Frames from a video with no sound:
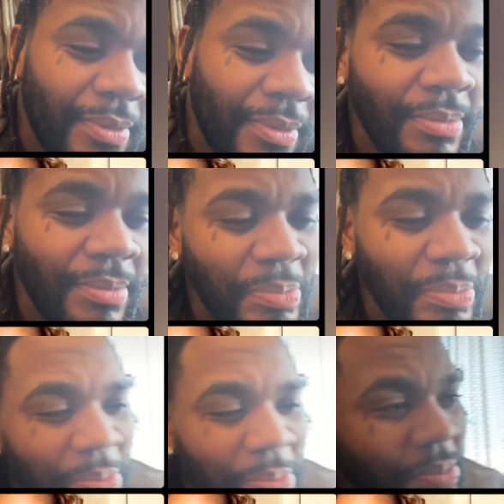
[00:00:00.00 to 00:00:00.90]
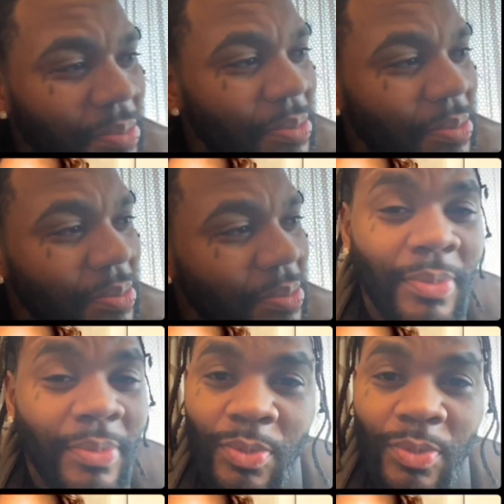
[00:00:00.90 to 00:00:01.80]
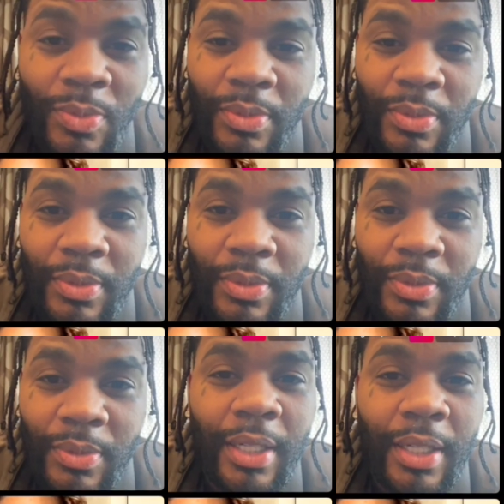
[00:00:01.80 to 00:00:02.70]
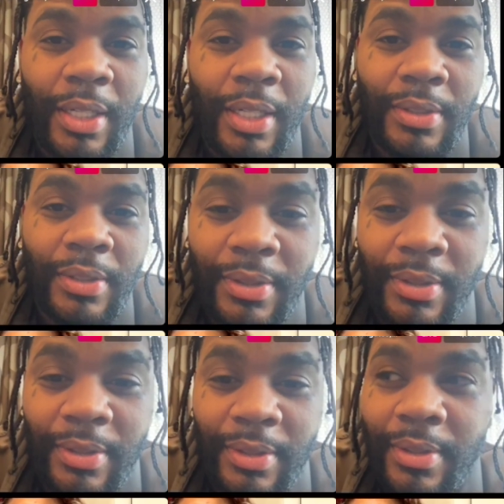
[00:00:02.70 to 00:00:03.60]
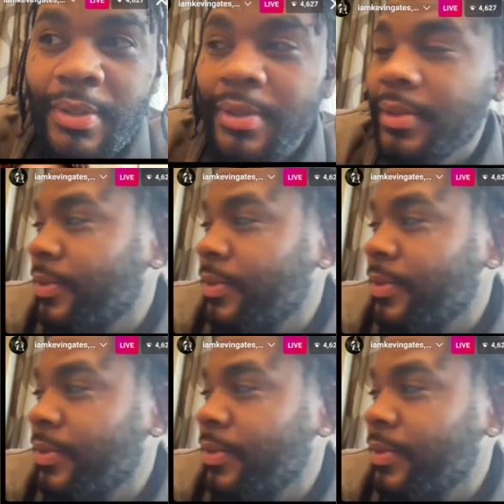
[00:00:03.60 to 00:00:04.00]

(not speaking)